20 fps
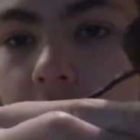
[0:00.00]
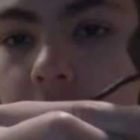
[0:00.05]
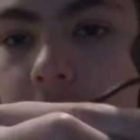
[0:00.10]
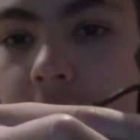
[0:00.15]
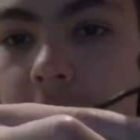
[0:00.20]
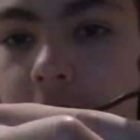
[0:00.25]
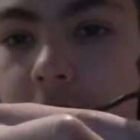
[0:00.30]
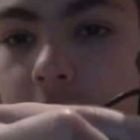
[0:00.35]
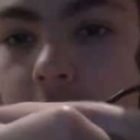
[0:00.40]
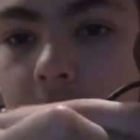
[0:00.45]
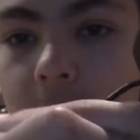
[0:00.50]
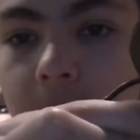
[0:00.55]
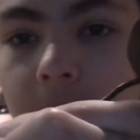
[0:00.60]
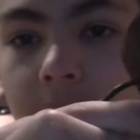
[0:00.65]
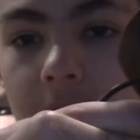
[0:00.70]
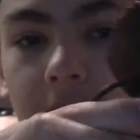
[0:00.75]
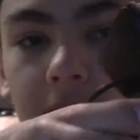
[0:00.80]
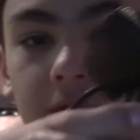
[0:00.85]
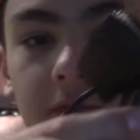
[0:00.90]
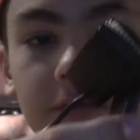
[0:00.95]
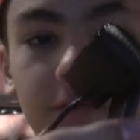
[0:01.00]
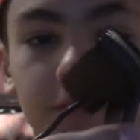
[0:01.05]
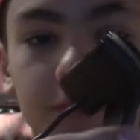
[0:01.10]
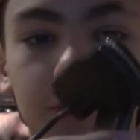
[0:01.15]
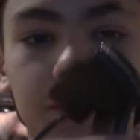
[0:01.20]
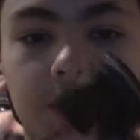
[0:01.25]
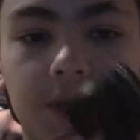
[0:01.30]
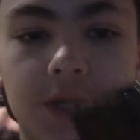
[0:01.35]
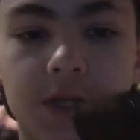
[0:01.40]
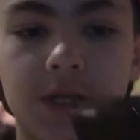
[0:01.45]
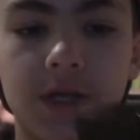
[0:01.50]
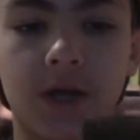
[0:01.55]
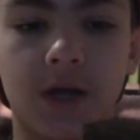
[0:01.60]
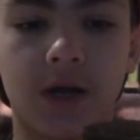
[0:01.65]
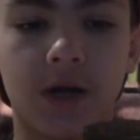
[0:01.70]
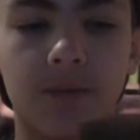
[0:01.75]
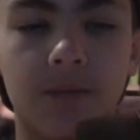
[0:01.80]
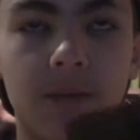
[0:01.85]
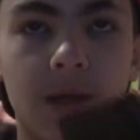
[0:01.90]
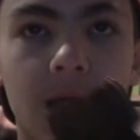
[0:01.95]
This one bends for the
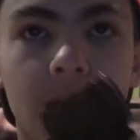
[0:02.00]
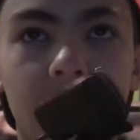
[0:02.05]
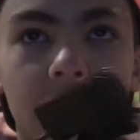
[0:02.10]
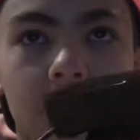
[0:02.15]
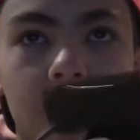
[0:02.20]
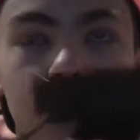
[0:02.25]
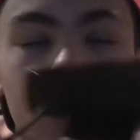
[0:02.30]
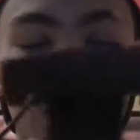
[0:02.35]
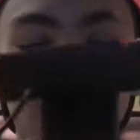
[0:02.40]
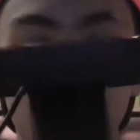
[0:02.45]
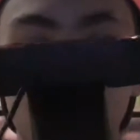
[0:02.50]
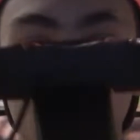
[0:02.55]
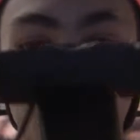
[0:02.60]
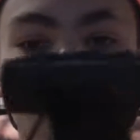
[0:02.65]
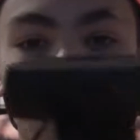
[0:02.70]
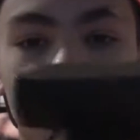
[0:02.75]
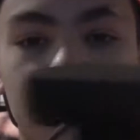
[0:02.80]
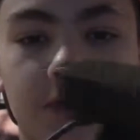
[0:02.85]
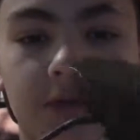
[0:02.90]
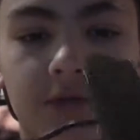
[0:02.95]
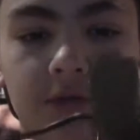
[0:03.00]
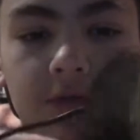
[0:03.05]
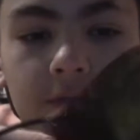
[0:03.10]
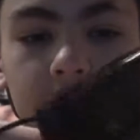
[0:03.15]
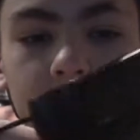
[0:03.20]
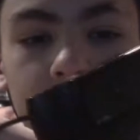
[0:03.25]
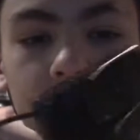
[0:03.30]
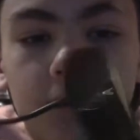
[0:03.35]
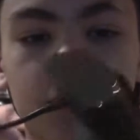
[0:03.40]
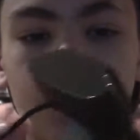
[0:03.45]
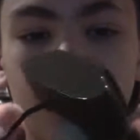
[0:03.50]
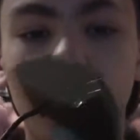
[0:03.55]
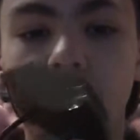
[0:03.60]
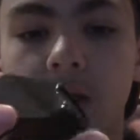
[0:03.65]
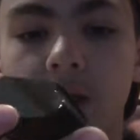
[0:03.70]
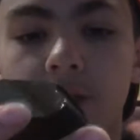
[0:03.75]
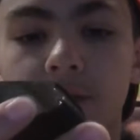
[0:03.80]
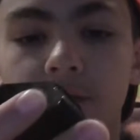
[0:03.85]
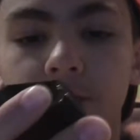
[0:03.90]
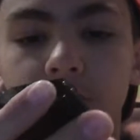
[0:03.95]
angle that you want this to view you
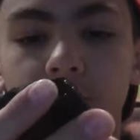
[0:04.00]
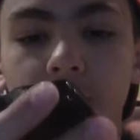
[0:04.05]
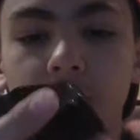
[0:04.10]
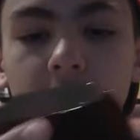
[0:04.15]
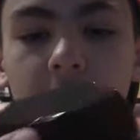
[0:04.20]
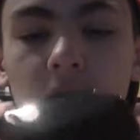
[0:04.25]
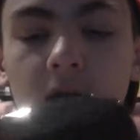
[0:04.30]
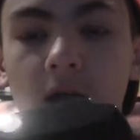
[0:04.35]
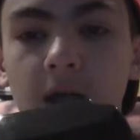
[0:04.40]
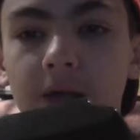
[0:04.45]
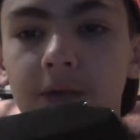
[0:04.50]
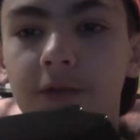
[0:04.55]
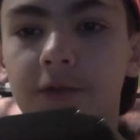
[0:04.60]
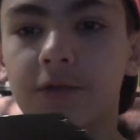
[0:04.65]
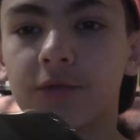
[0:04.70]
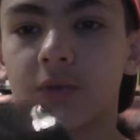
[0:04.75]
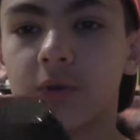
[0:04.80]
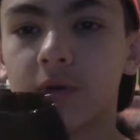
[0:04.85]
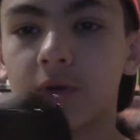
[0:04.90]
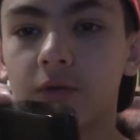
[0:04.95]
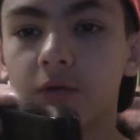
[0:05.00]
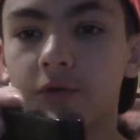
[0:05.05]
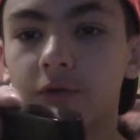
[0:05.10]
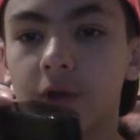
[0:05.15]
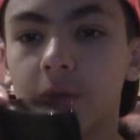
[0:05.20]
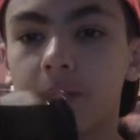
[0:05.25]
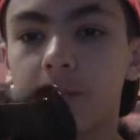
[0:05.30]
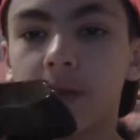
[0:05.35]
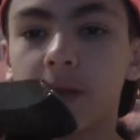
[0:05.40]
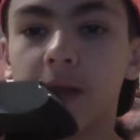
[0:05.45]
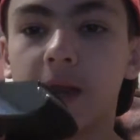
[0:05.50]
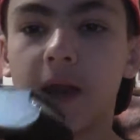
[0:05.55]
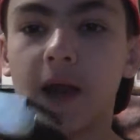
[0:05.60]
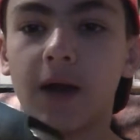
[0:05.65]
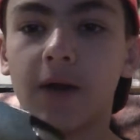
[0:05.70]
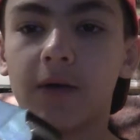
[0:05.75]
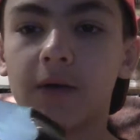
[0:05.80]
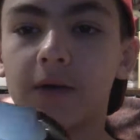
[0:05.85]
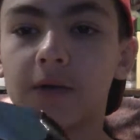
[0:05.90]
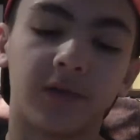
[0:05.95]
as, and this one goes up and
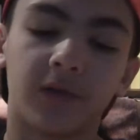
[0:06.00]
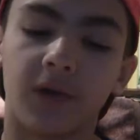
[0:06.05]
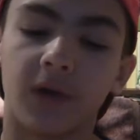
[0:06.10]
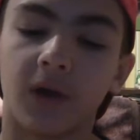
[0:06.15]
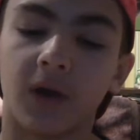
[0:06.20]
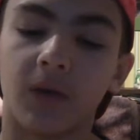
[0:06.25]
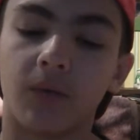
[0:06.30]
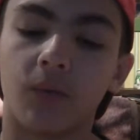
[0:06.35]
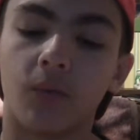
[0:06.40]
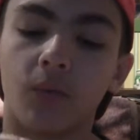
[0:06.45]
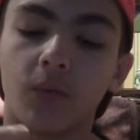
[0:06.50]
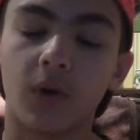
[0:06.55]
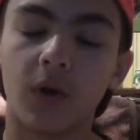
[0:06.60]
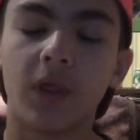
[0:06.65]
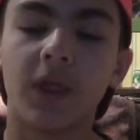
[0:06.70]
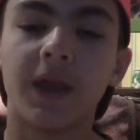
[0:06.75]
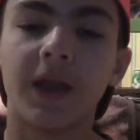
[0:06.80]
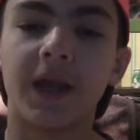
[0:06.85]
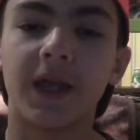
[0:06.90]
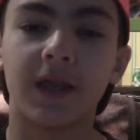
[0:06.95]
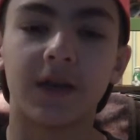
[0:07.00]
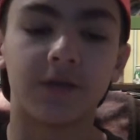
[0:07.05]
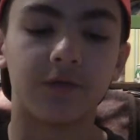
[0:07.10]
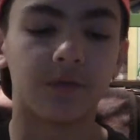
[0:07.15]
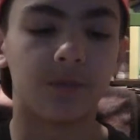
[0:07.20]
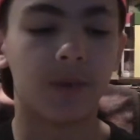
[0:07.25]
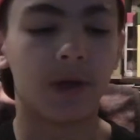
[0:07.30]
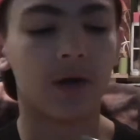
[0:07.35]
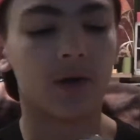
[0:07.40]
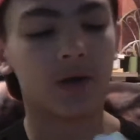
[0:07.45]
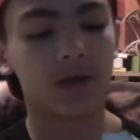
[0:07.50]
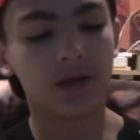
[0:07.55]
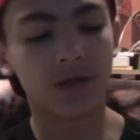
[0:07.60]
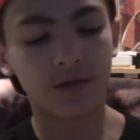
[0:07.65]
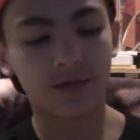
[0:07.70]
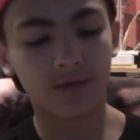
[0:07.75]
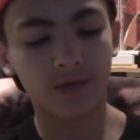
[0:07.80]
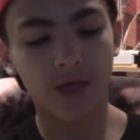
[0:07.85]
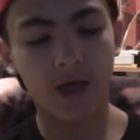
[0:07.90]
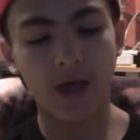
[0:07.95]
down. One of the negatives about it
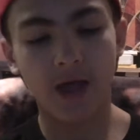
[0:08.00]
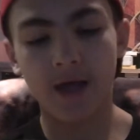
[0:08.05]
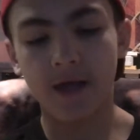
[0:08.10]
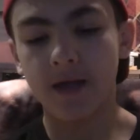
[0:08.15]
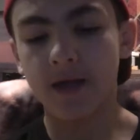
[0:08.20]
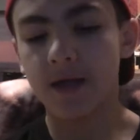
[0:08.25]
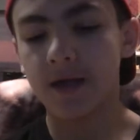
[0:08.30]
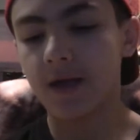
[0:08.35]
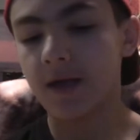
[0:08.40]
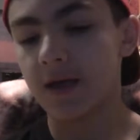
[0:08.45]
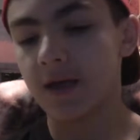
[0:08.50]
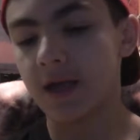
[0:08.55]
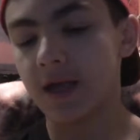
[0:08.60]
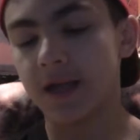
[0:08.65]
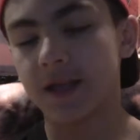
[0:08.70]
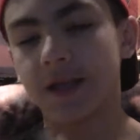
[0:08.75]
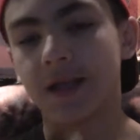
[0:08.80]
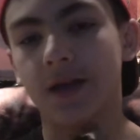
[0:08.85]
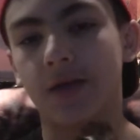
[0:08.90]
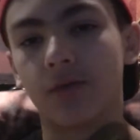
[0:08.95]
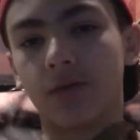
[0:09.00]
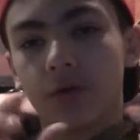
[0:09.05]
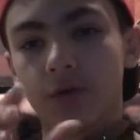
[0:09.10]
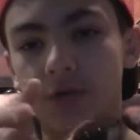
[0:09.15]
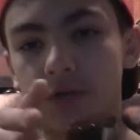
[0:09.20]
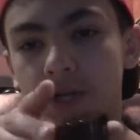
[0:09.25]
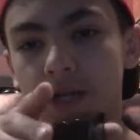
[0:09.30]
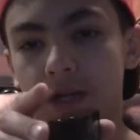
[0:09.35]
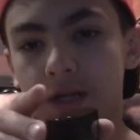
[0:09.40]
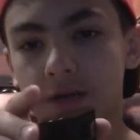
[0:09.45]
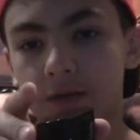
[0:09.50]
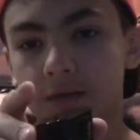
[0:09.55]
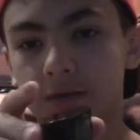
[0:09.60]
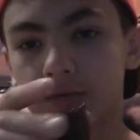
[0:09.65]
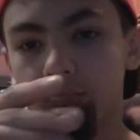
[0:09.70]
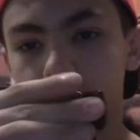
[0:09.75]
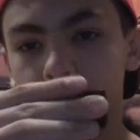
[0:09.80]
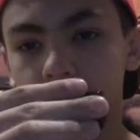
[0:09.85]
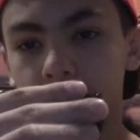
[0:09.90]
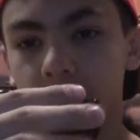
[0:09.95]
is that it can't rotate
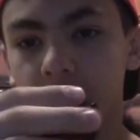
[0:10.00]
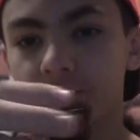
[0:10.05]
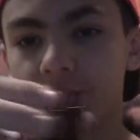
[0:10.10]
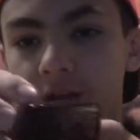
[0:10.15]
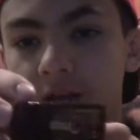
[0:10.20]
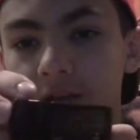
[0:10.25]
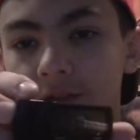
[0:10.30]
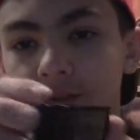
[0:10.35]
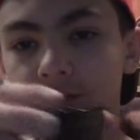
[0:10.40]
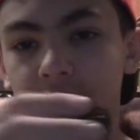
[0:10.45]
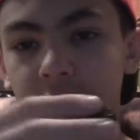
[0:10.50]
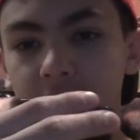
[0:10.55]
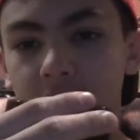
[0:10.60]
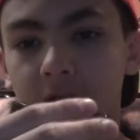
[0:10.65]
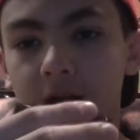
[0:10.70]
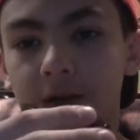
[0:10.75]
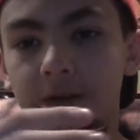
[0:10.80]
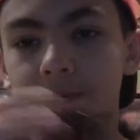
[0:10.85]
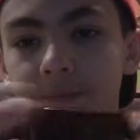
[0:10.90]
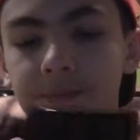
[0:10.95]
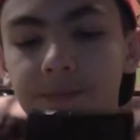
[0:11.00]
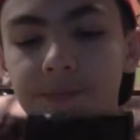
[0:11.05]
from side to side.